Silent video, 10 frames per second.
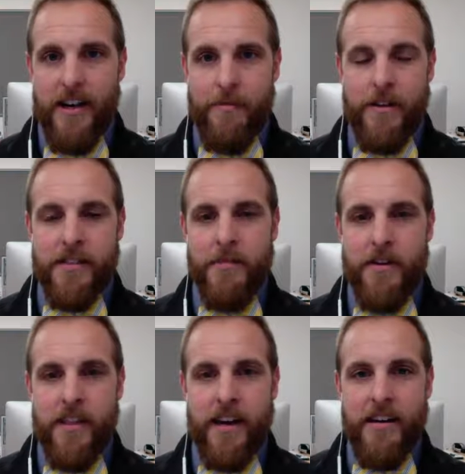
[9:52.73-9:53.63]

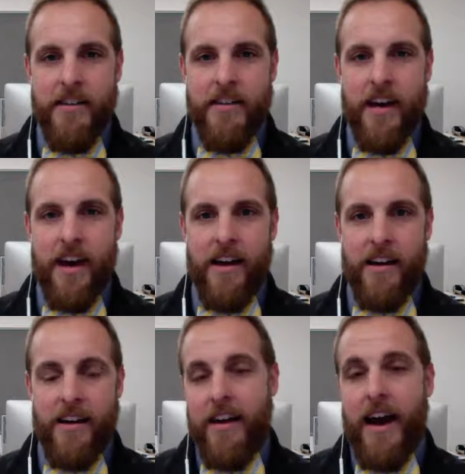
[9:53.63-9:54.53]
Something that not
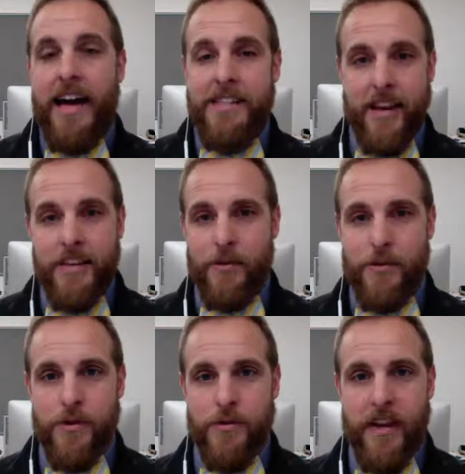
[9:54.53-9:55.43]
like I, as a high school
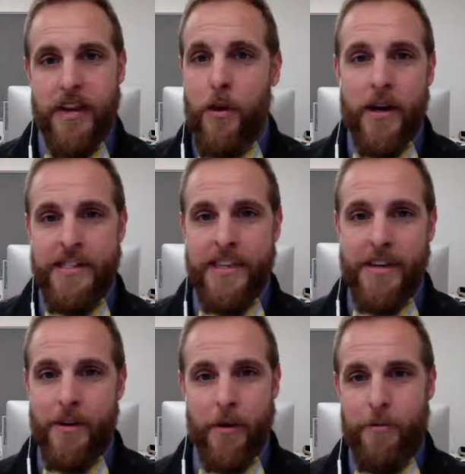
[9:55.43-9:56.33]
student, had no idea
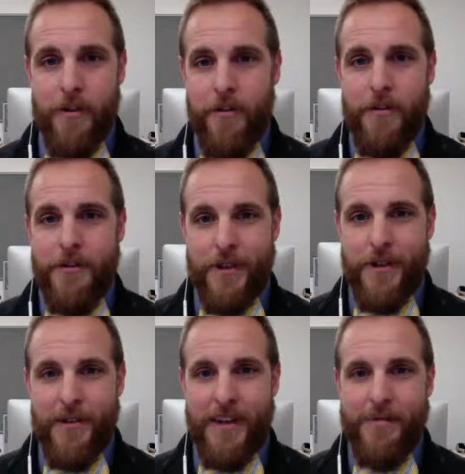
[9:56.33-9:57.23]
what a peer-reviewed journal
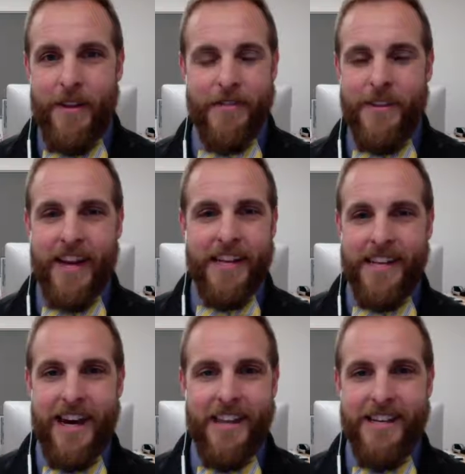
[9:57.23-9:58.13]
was. And all of a sudden I got to
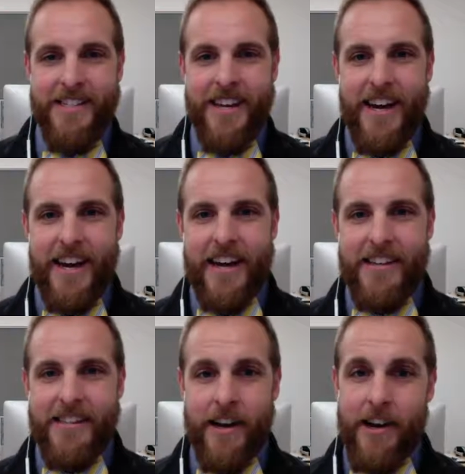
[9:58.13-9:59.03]
college and they
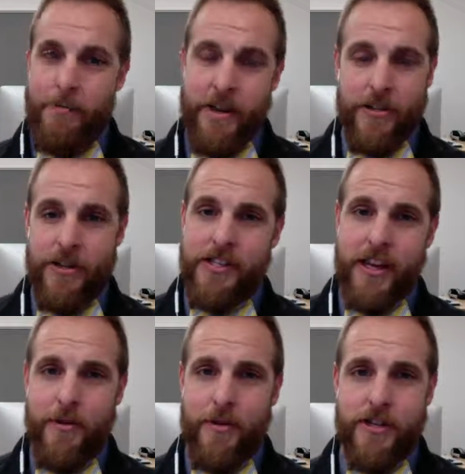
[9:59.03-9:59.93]
said, all right, make sure you
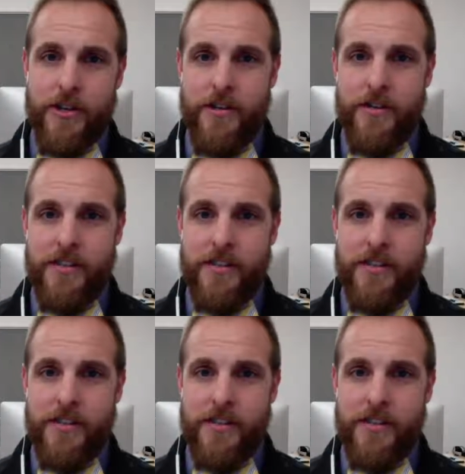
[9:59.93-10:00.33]
cite 3 journals. I